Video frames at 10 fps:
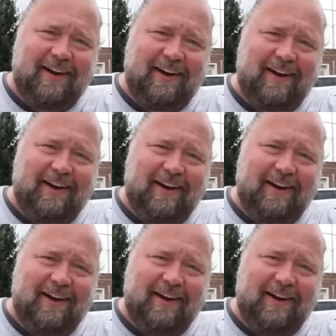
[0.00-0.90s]

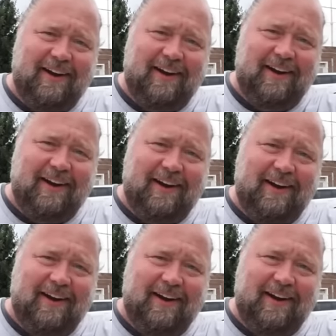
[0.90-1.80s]

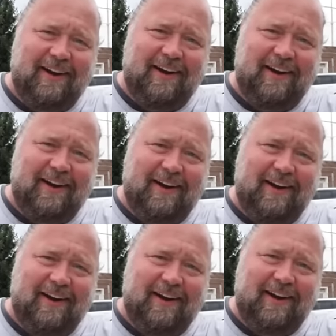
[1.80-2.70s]

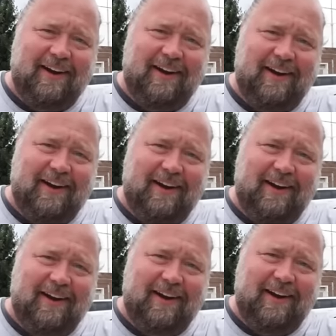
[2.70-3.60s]

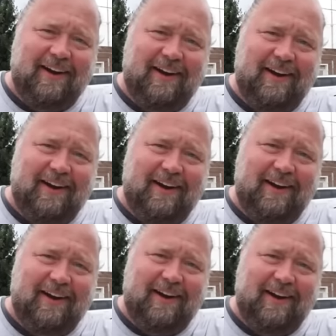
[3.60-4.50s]

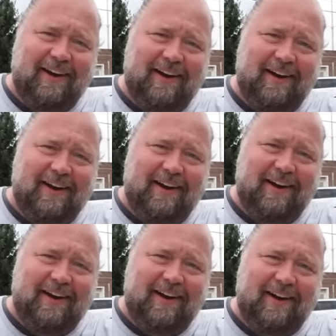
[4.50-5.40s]

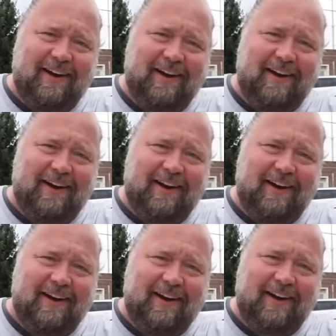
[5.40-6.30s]

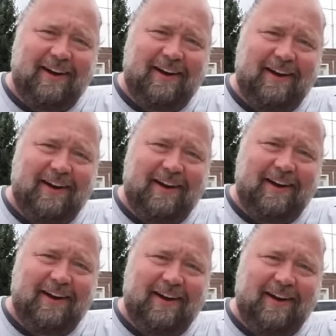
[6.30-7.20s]

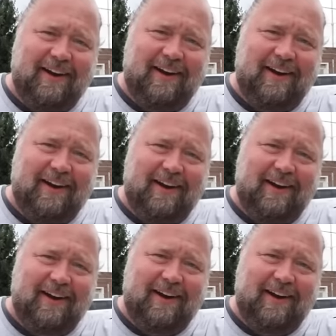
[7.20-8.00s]
[no speech]